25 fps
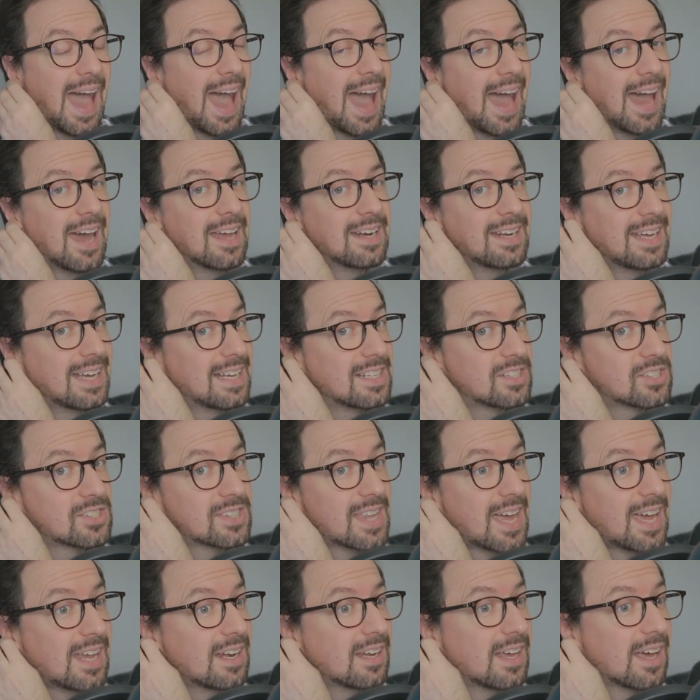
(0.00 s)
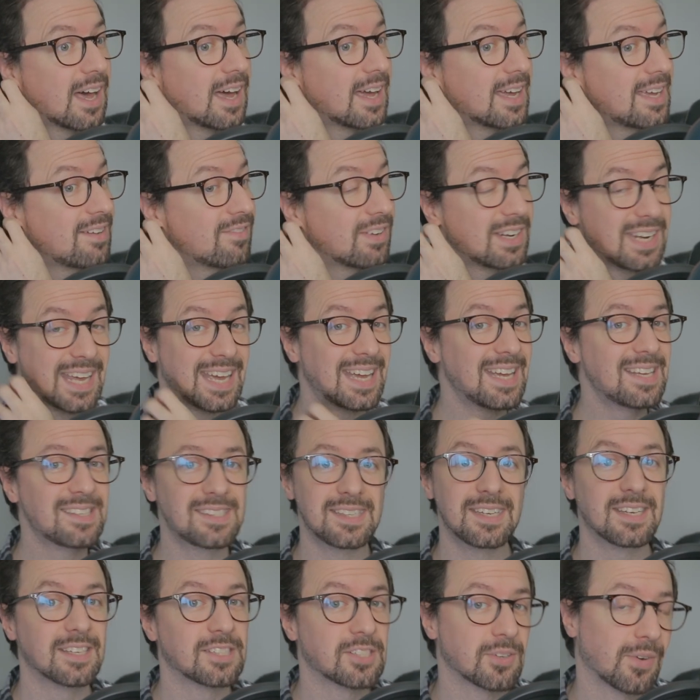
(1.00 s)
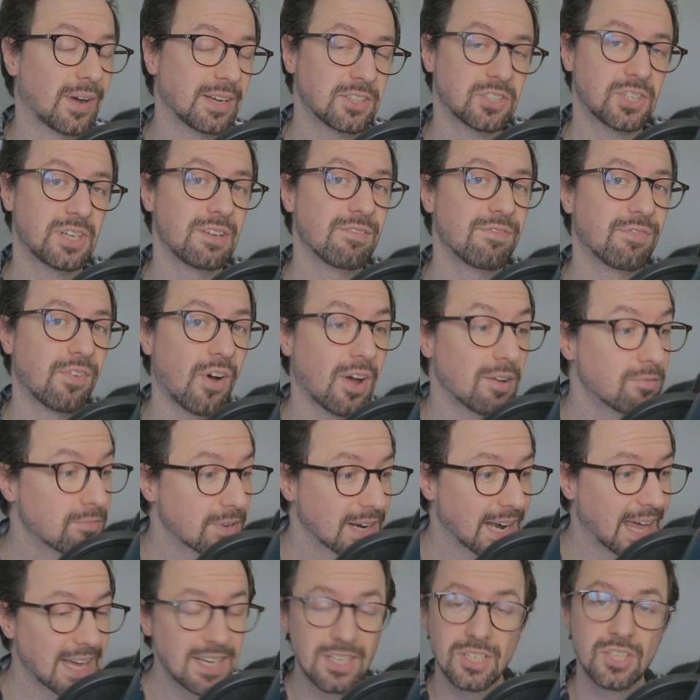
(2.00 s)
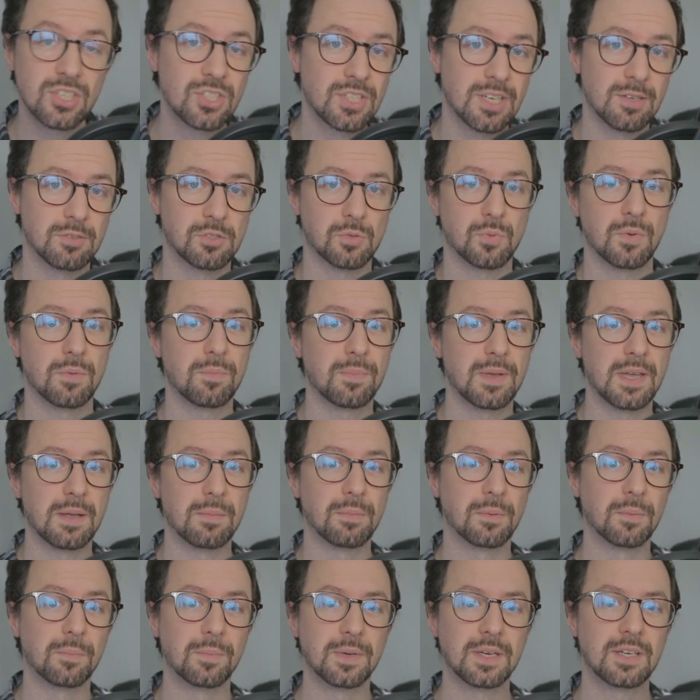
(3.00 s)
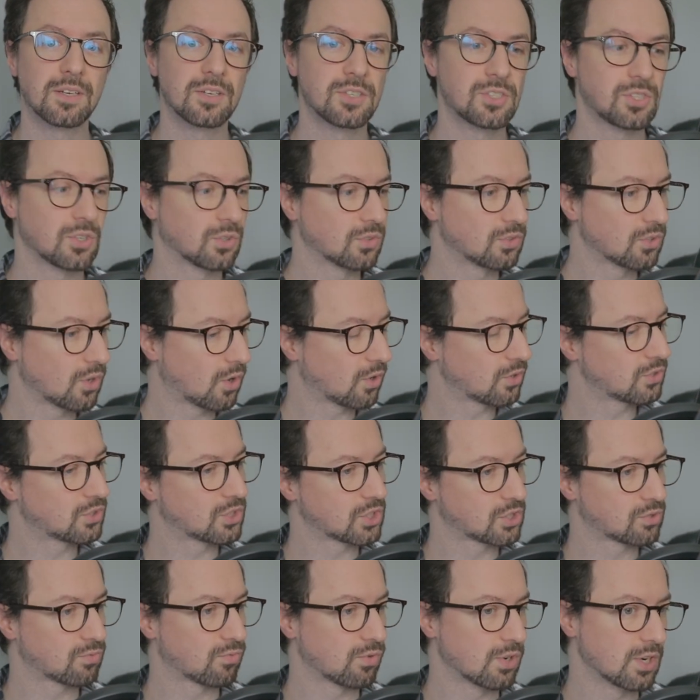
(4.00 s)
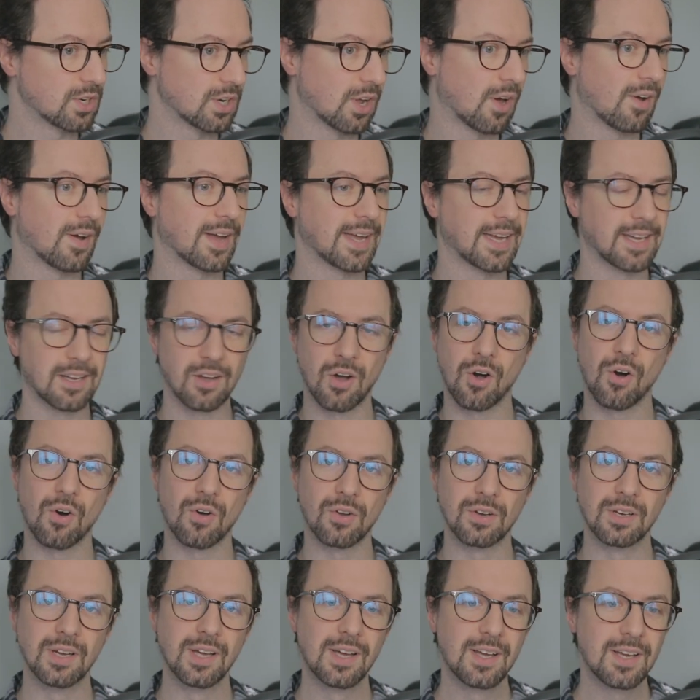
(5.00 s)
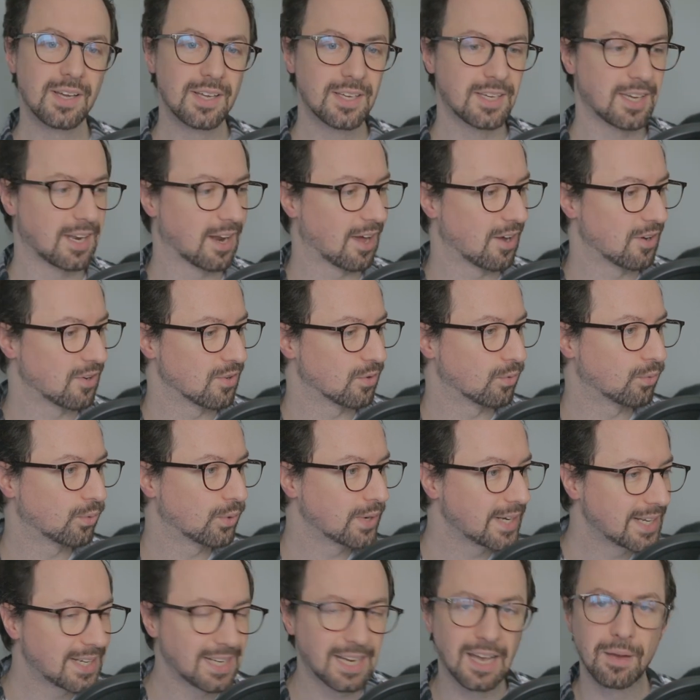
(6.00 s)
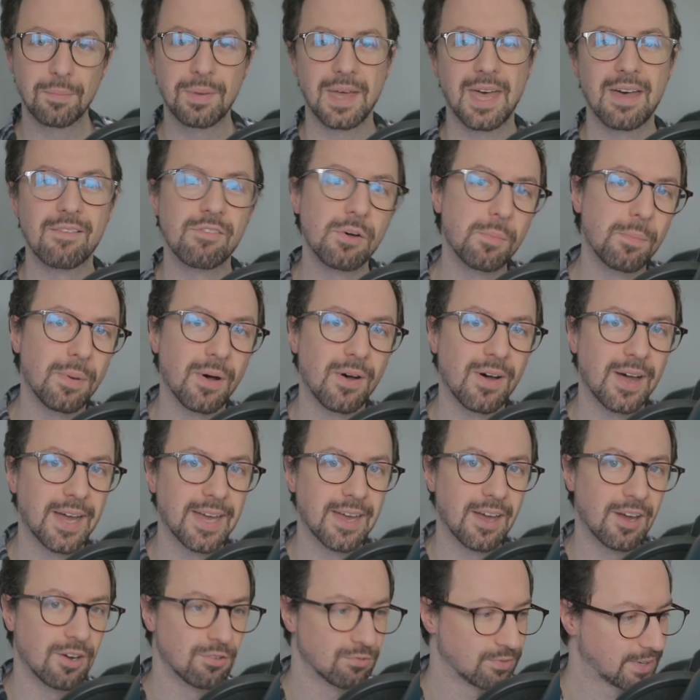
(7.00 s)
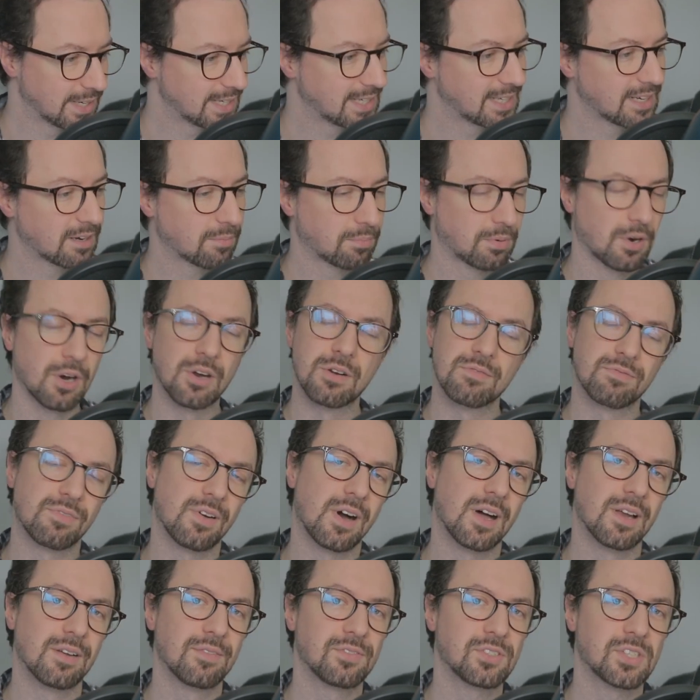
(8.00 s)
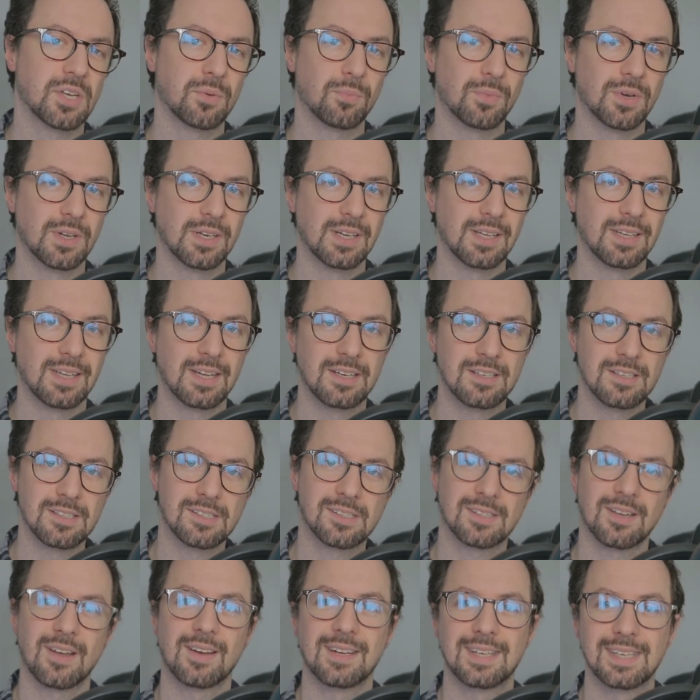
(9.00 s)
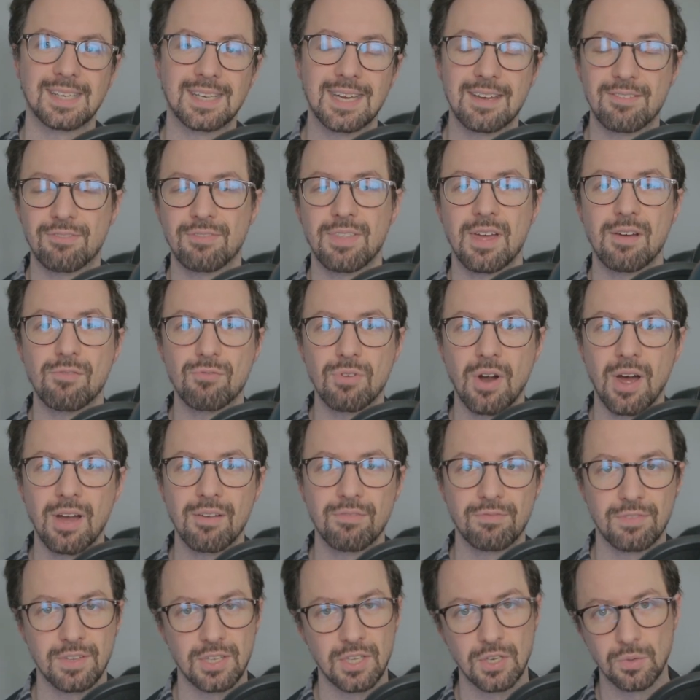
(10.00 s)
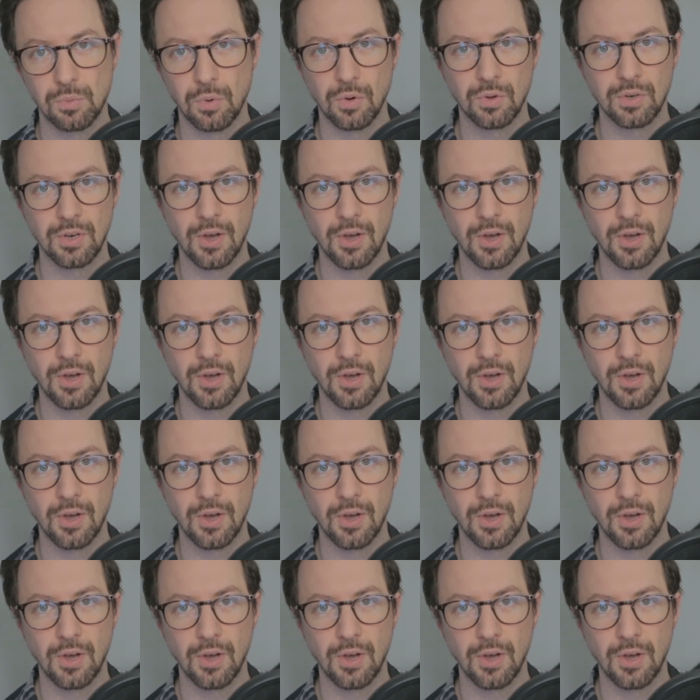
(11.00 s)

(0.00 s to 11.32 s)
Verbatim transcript: And it's then even easier to actually find relationships with people because you're not just relying on, you know, reading a bit of a bio, reading a profile of someone, and then deciding if they're right for you or